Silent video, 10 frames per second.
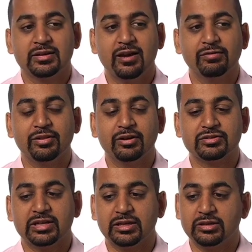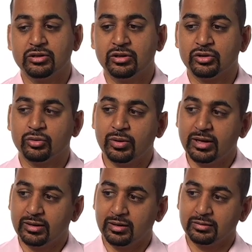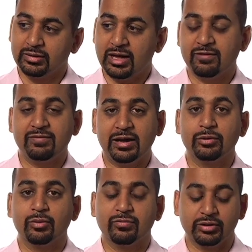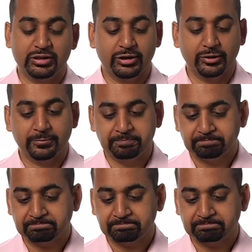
covered that are saying you can create a lot of value over here